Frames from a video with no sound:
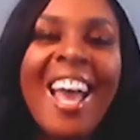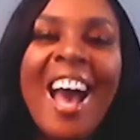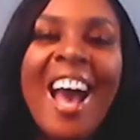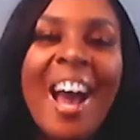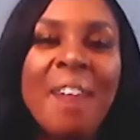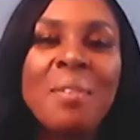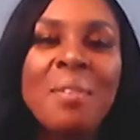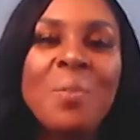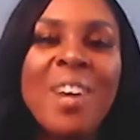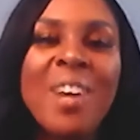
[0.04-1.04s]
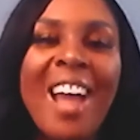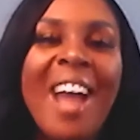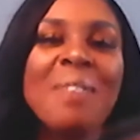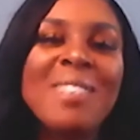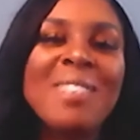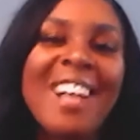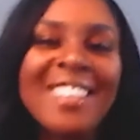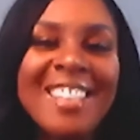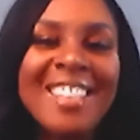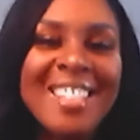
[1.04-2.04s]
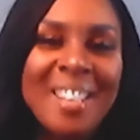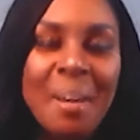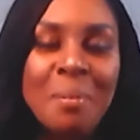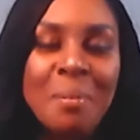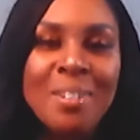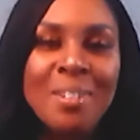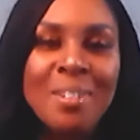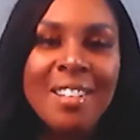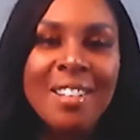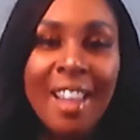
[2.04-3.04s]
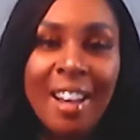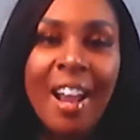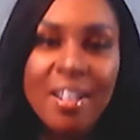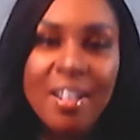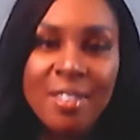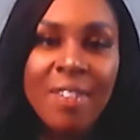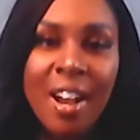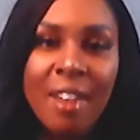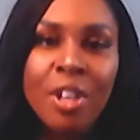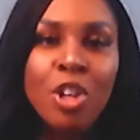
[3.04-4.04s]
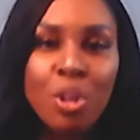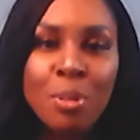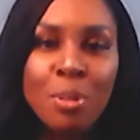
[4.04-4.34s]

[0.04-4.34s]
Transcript: Hi, everyone. I am Dr. Nissi Hamilton, and I survived human